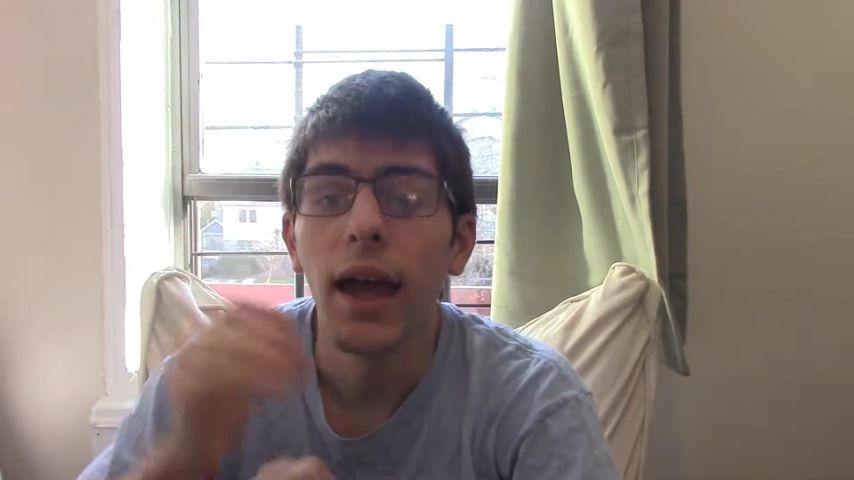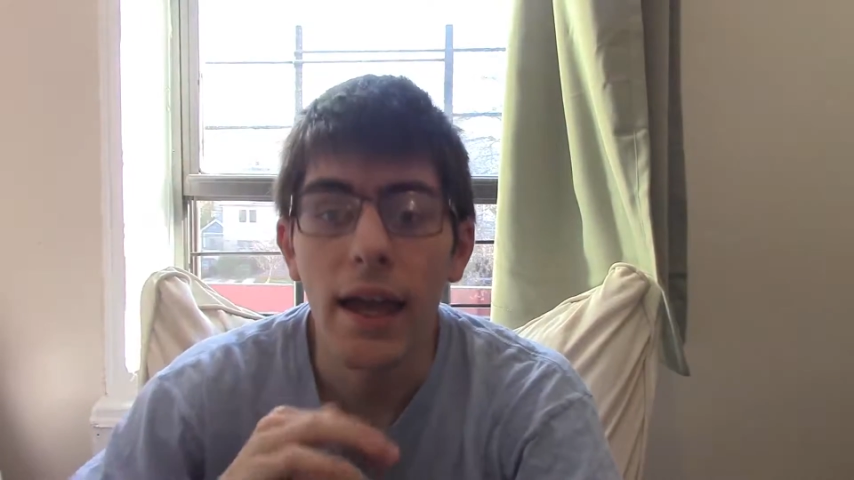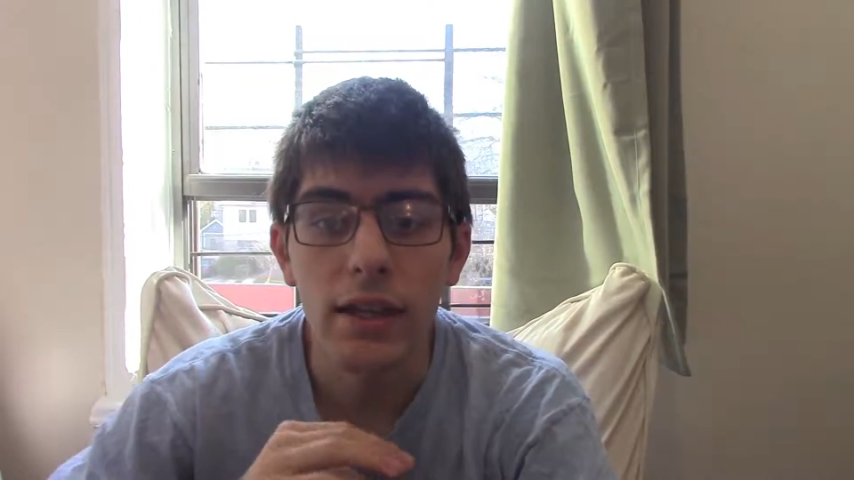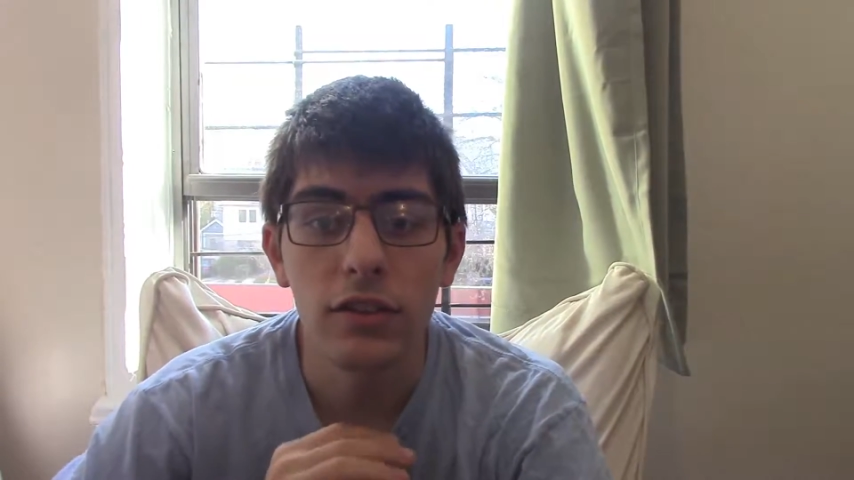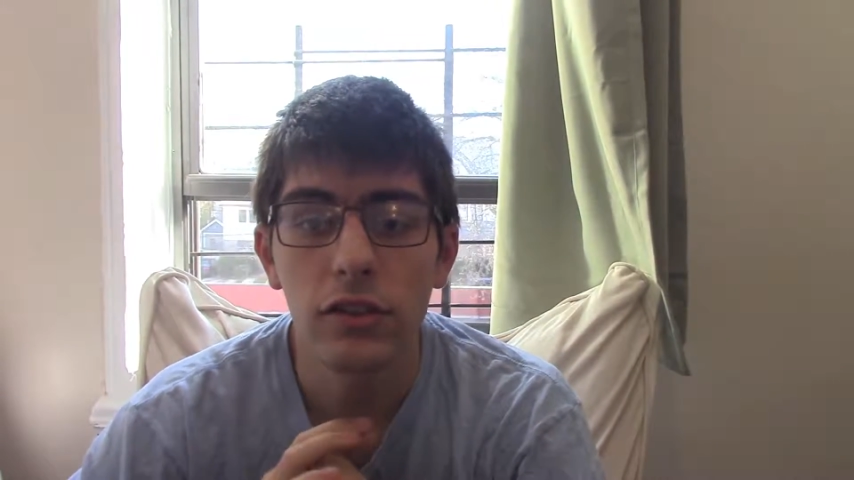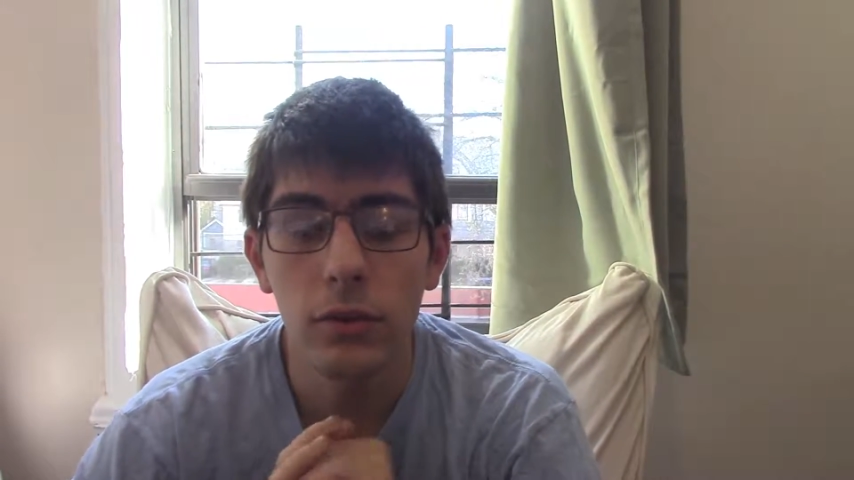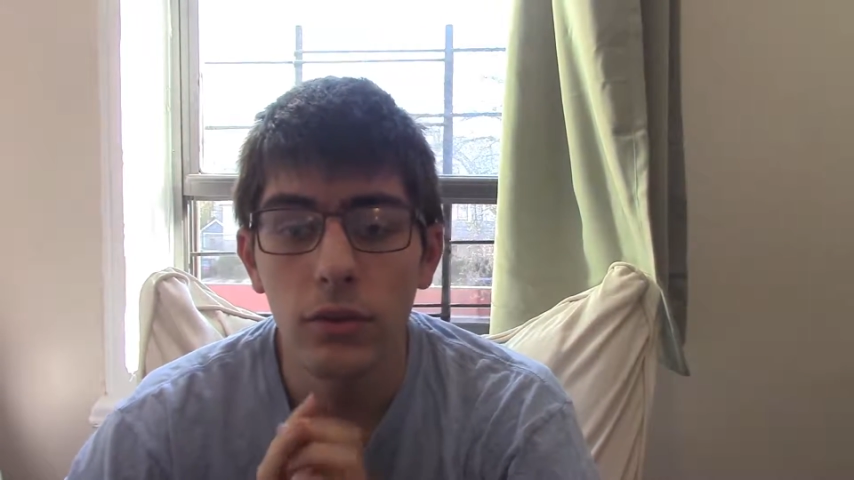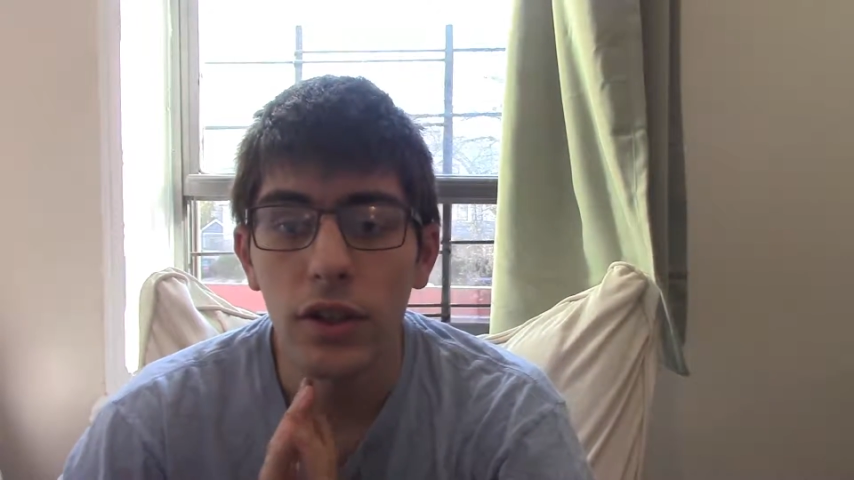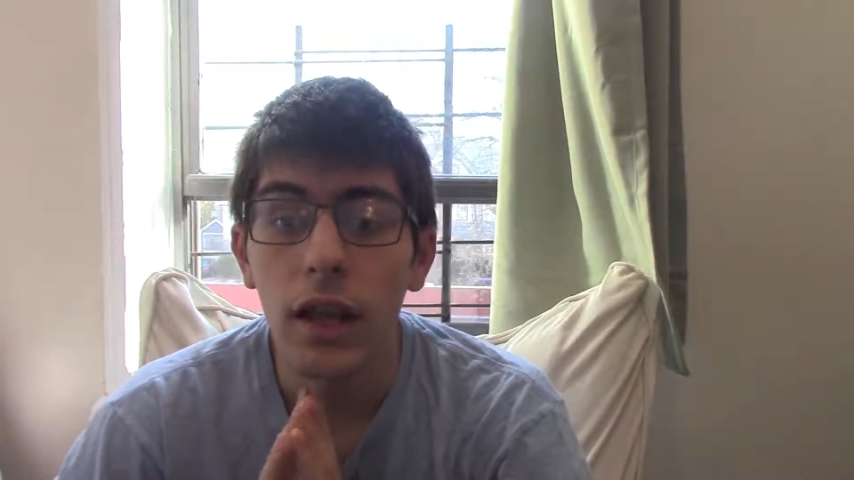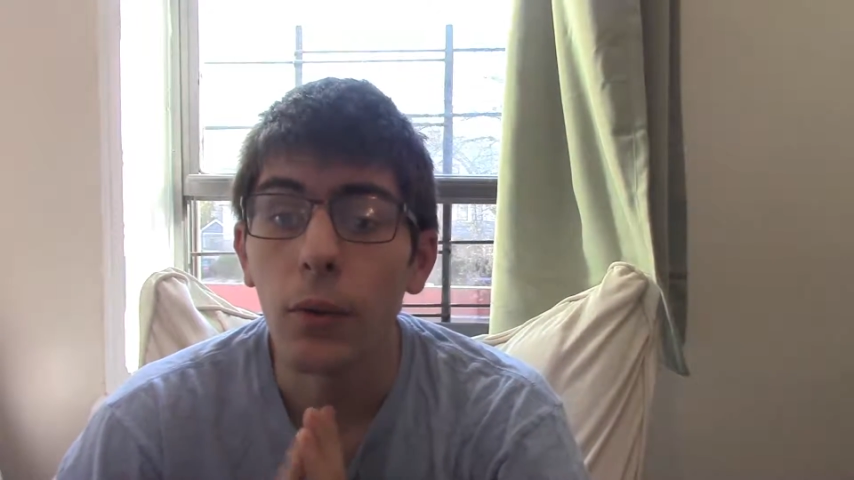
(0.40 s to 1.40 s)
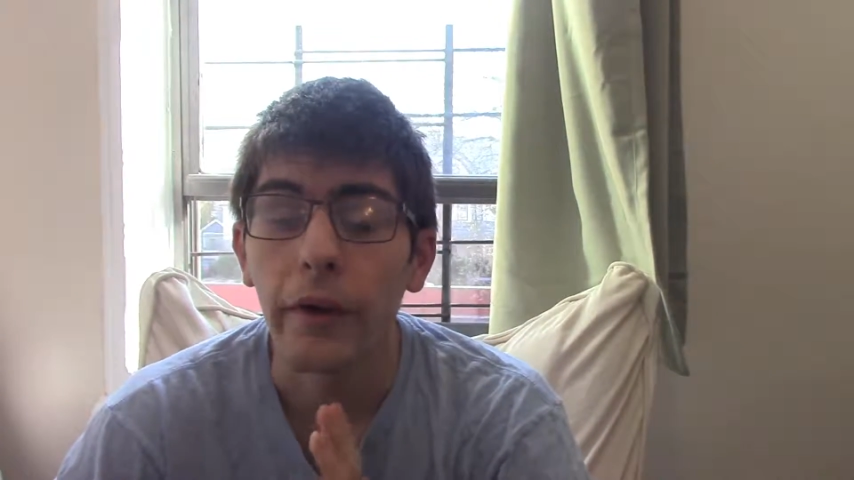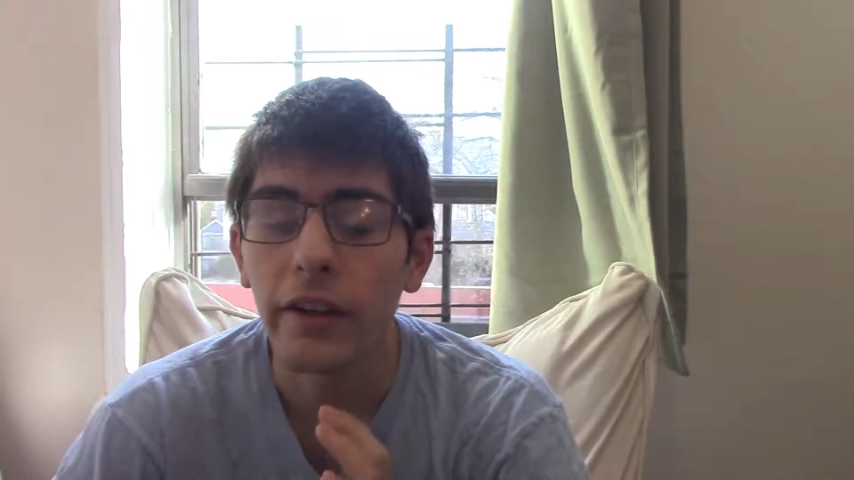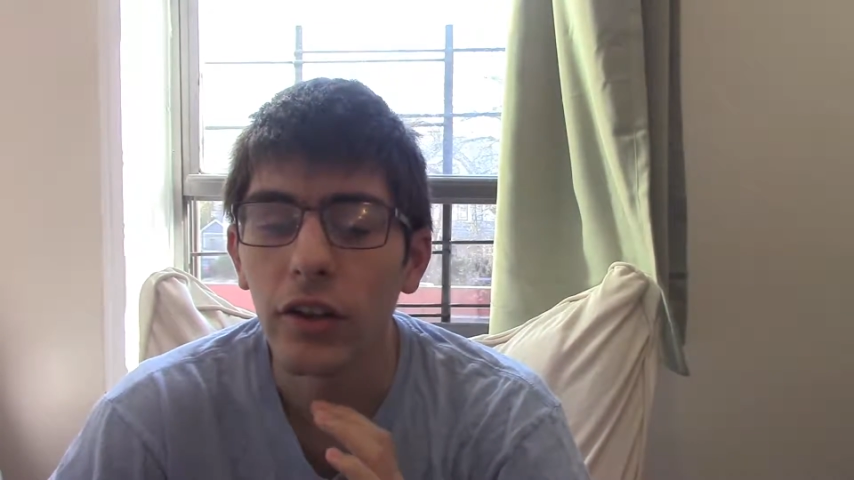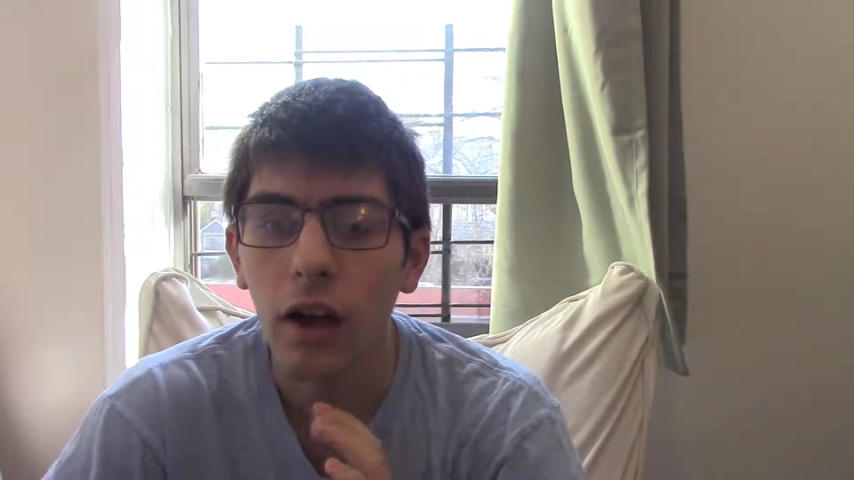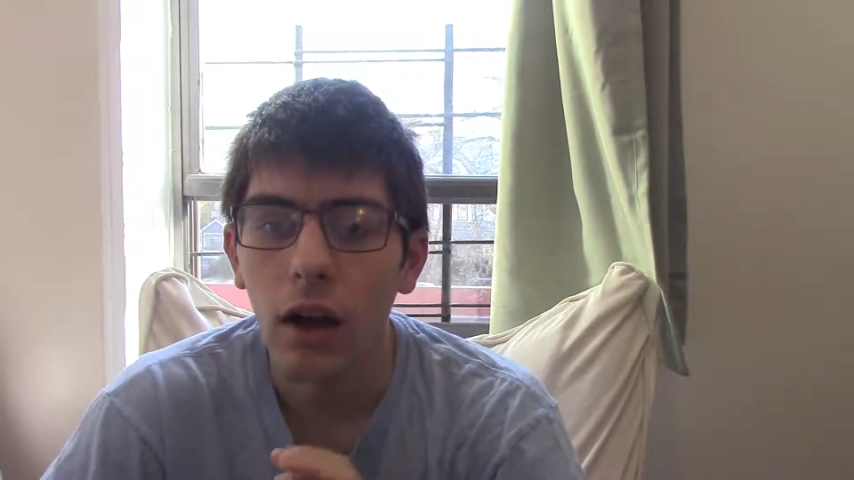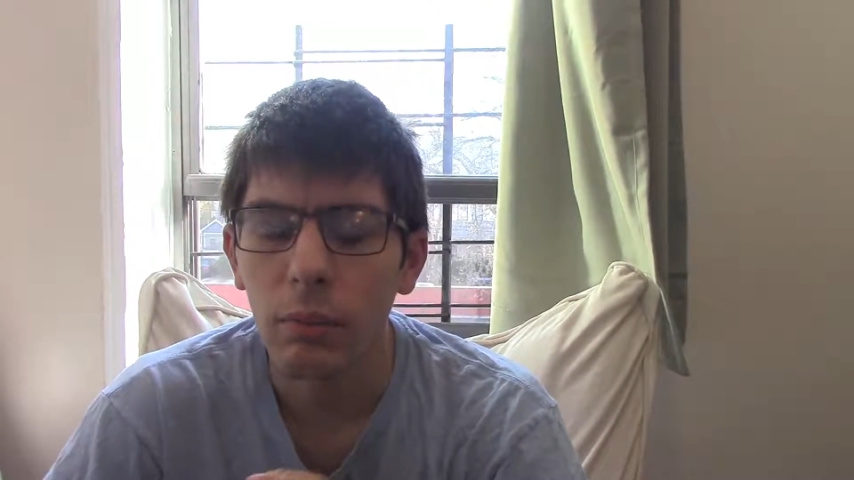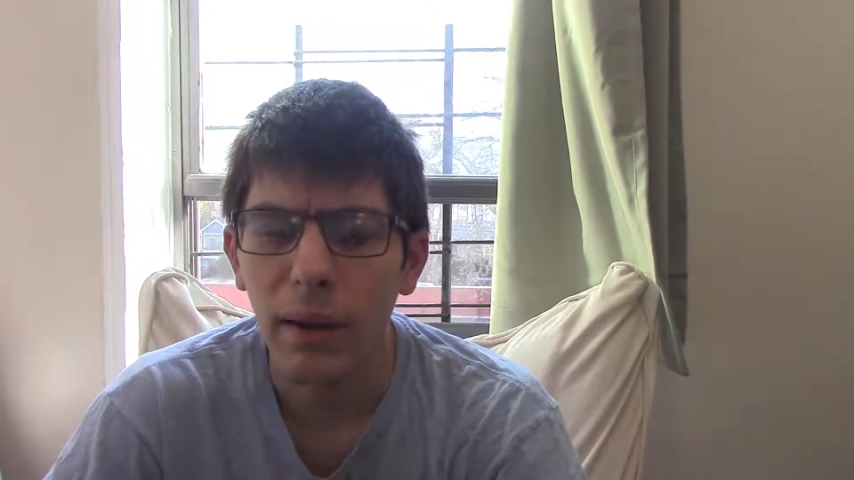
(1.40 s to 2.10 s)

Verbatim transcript: Hey, so today we're going to talk